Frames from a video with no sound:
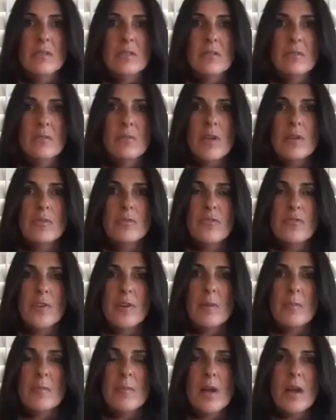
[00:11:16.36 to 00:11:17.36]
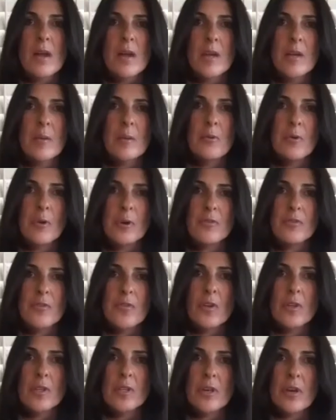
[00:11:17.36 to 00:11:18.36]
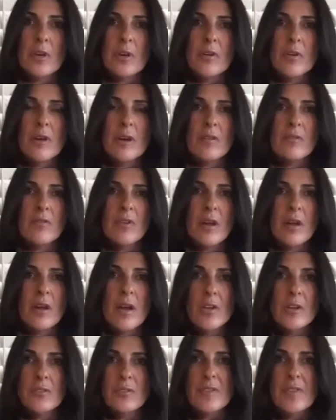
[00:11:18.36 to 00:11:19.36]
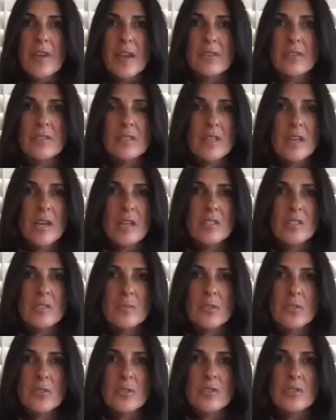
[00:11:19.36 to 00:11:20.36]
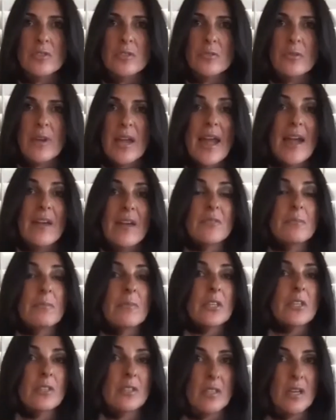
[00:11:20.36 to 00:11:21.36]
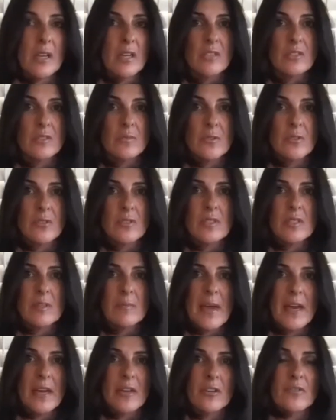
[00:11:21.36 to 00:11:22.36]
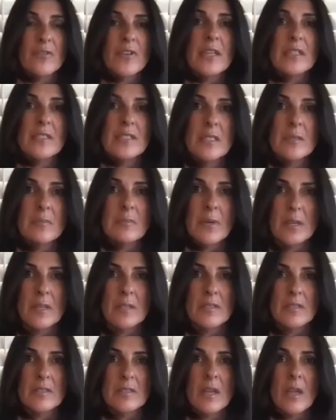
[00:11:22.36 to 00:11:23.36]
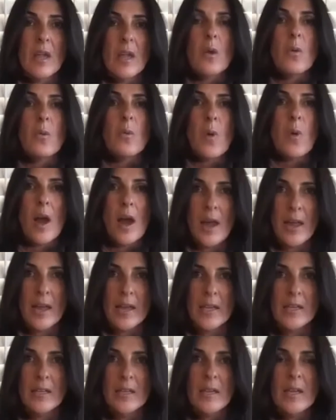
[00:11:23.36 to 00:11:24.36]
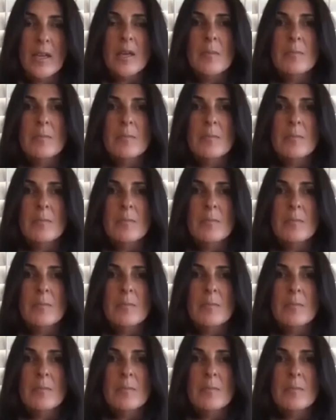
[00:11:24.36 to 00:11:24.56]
Went from a portfolio of 100,000 customers to 500,000 customers in a matter of 18 months. Why?